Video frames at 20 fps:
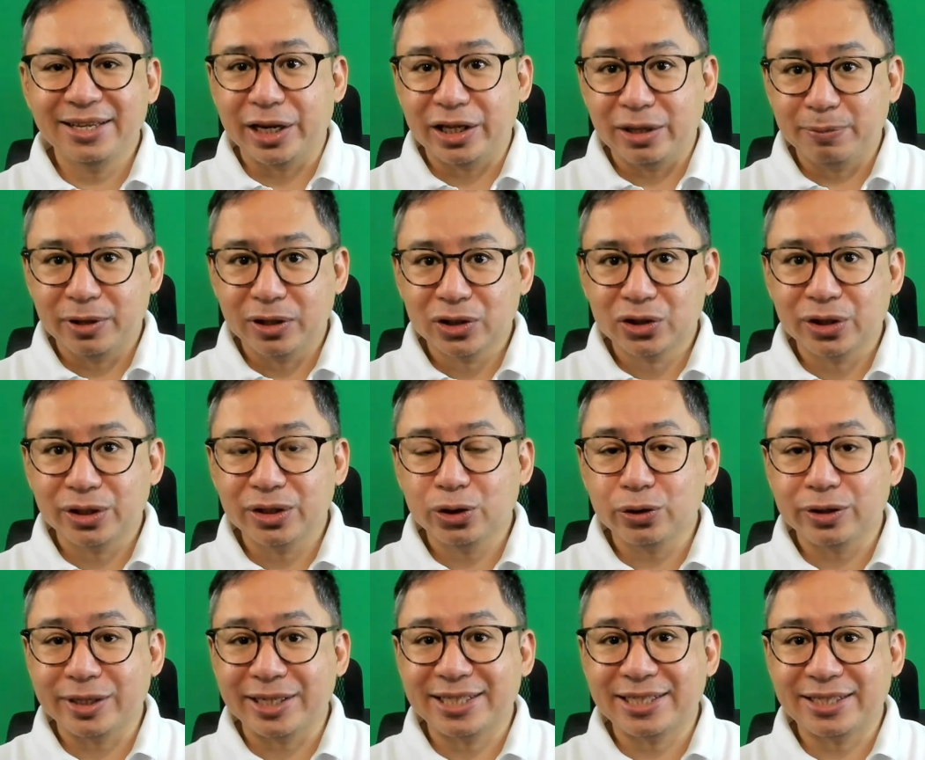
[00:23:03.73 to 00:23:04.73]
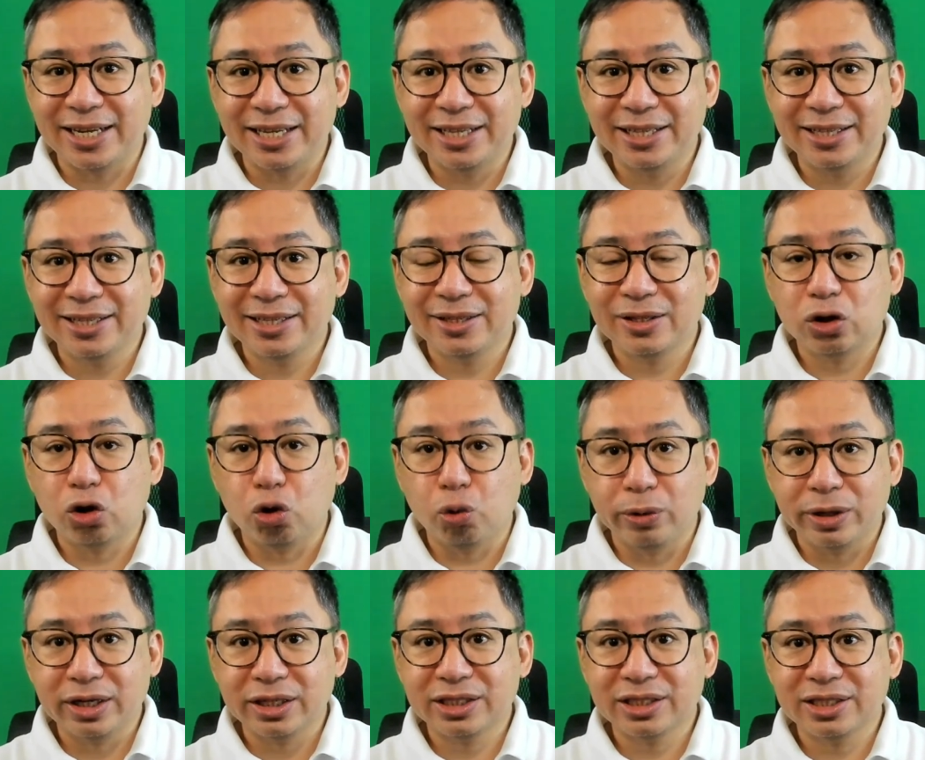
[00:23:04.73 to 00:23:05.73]
for any person to restrain
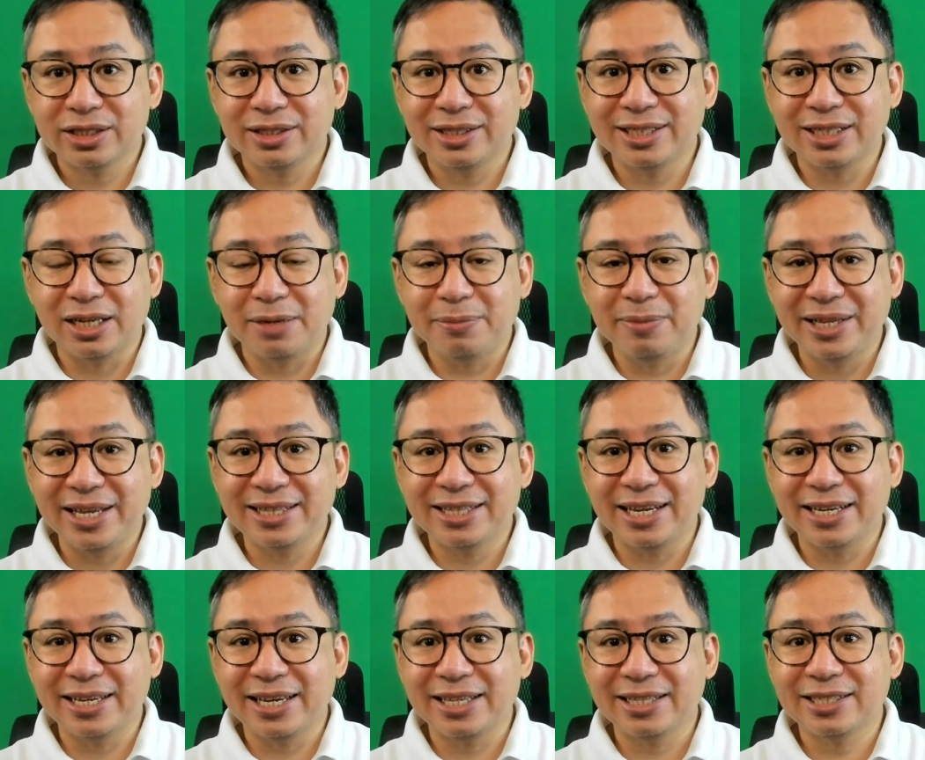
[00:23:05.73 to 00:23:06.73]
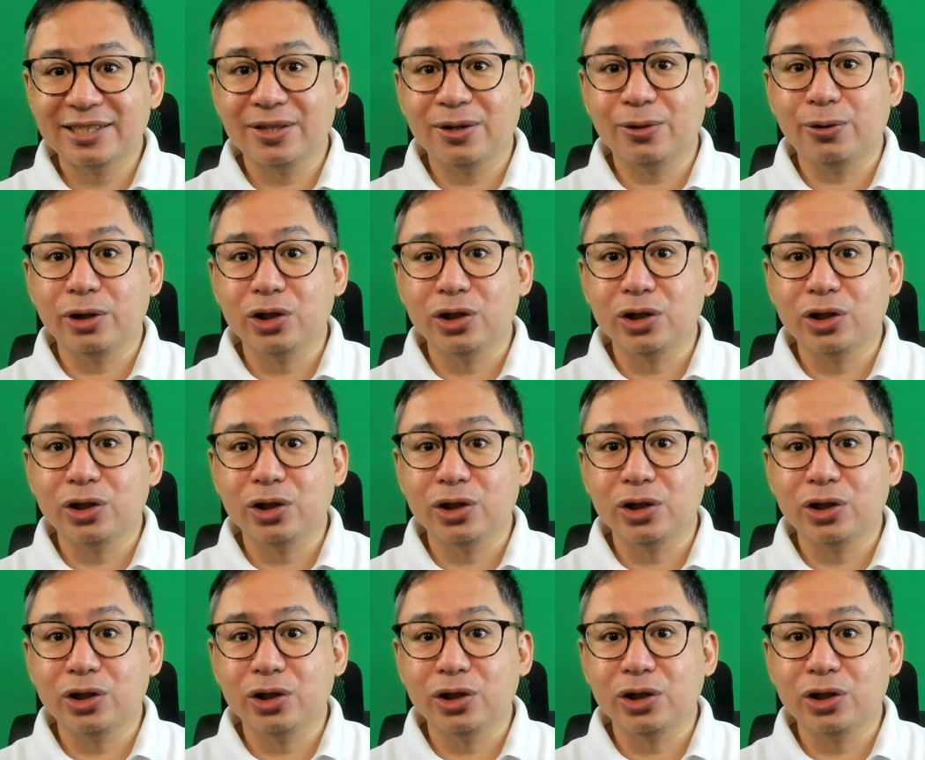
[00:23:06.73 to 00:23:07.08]
coerce, discriminate against,